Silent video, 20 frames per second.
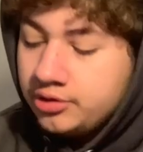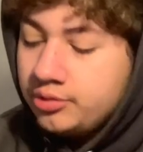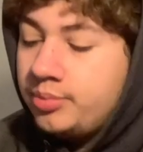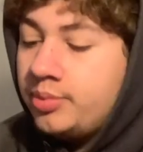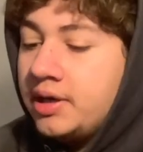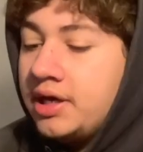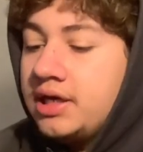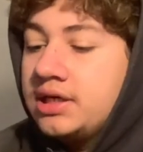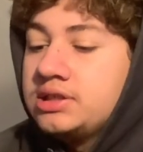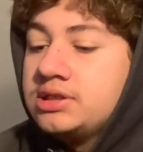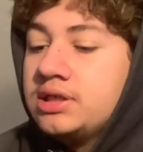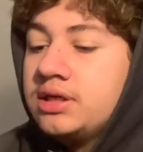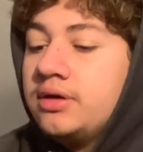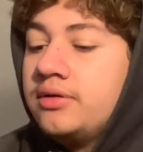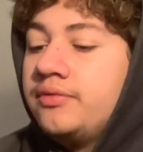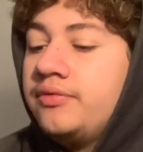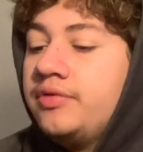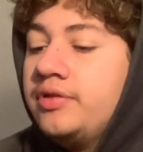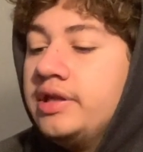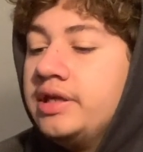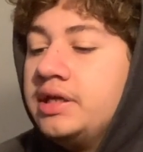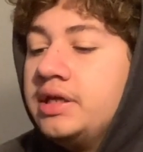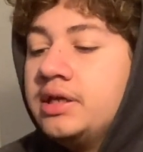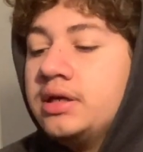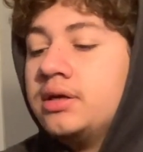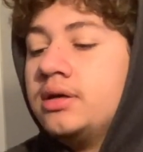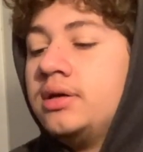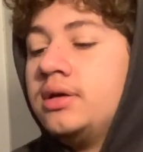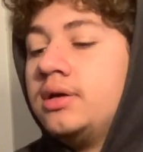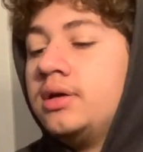packs of
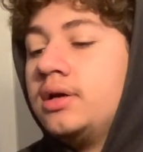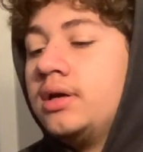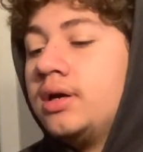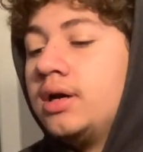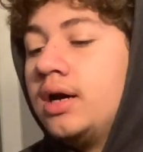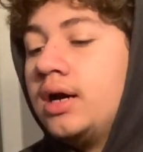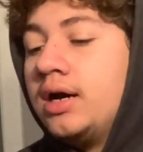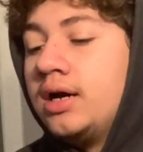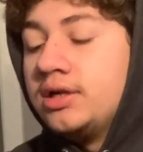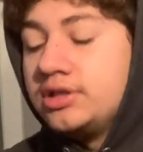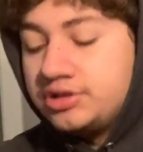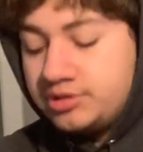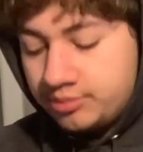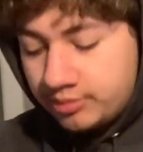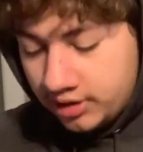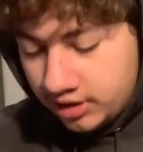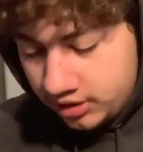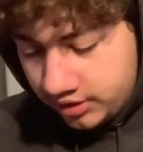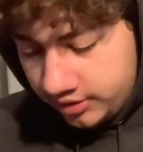the Smalley